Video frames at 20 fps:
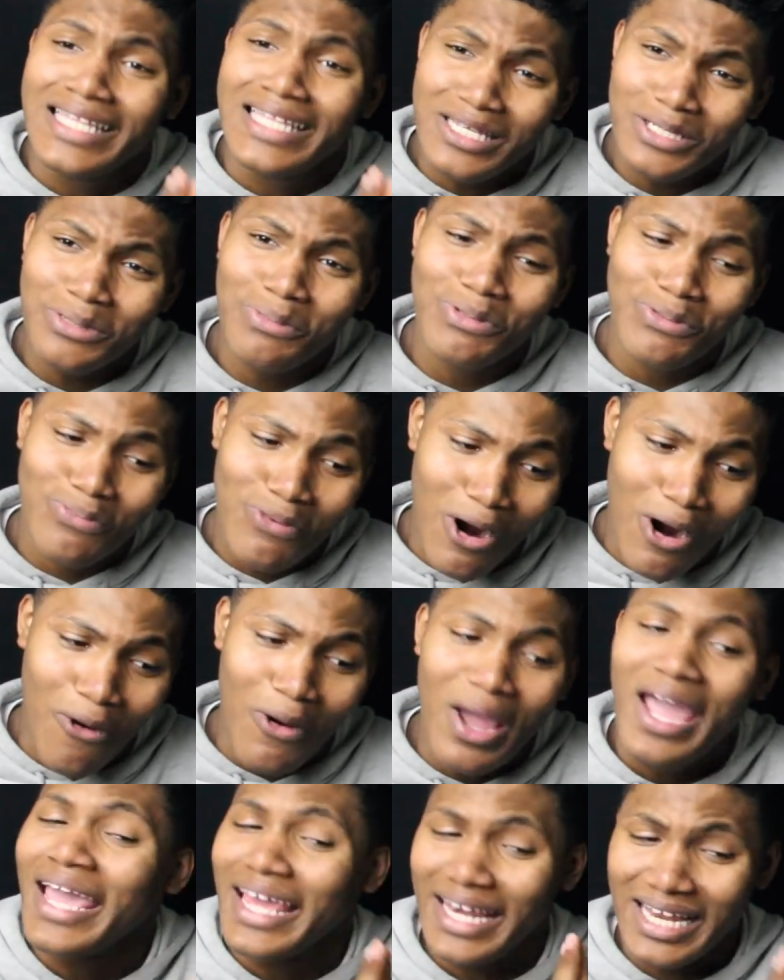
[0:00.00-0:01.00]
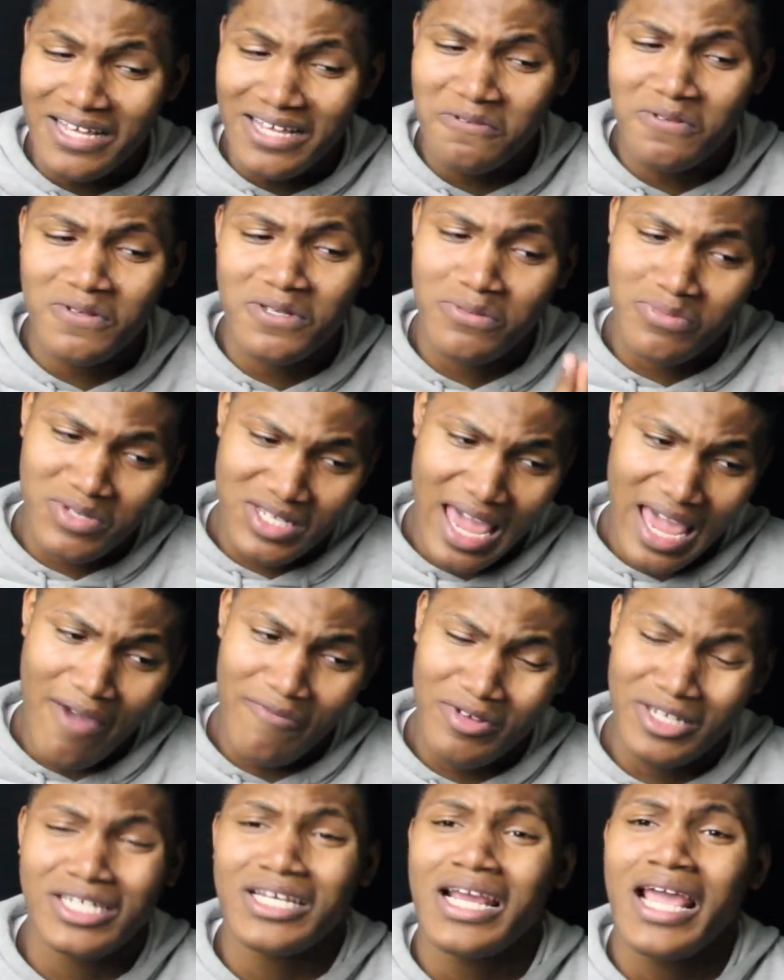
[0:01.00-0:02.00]
This was raw, and these were some
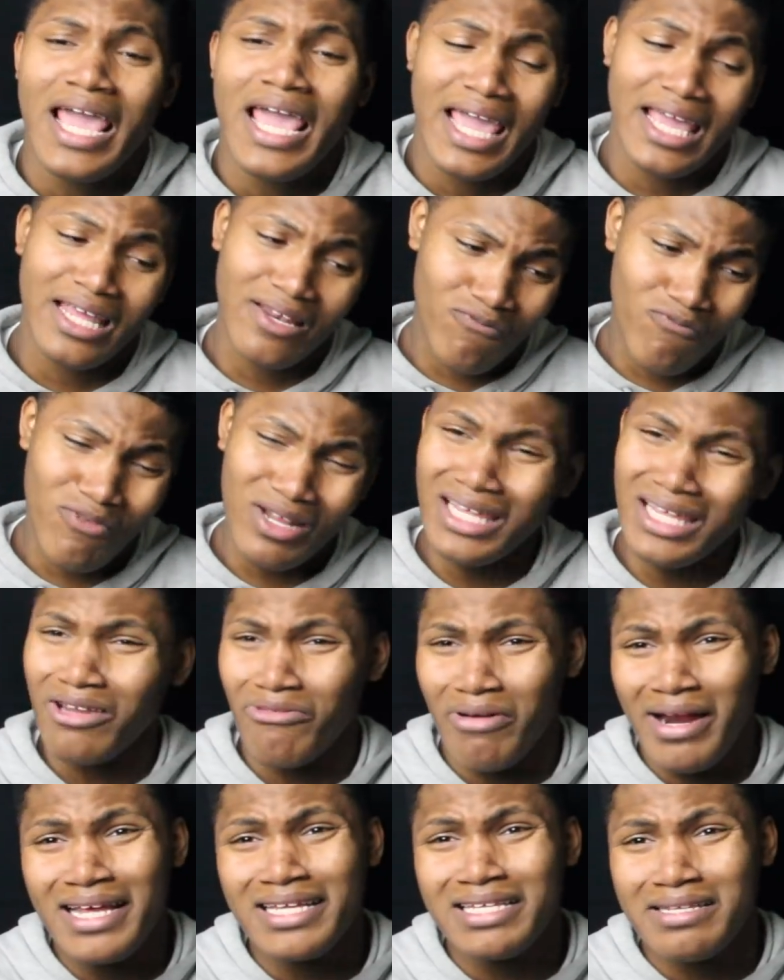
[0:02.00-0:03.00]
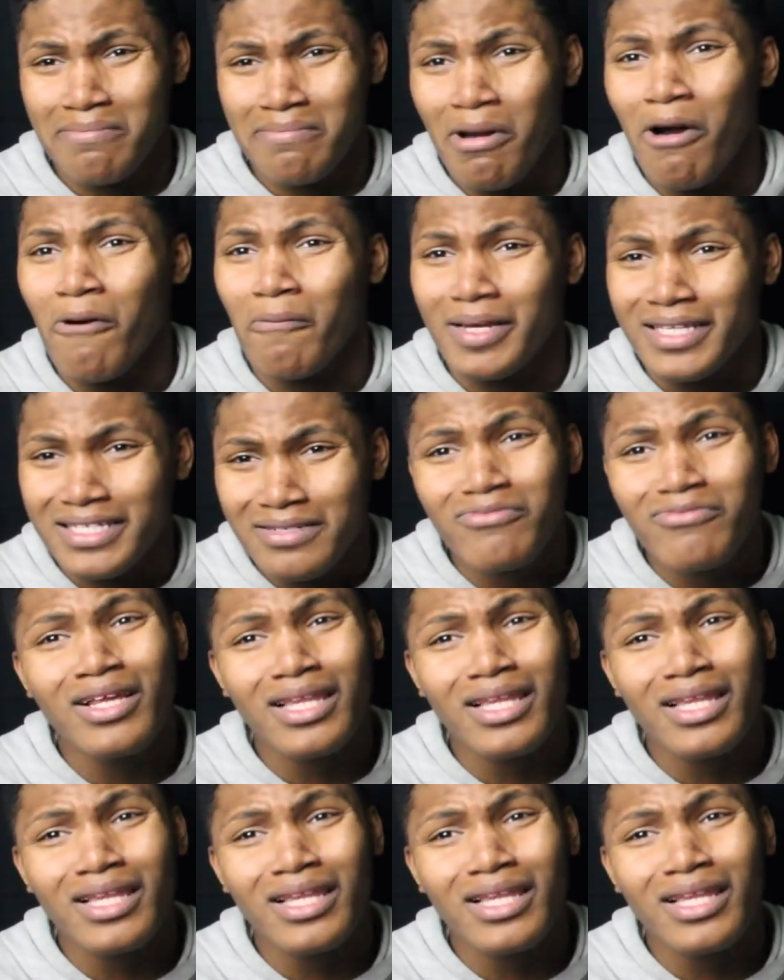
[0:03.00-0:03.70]
savage and really crazy moments.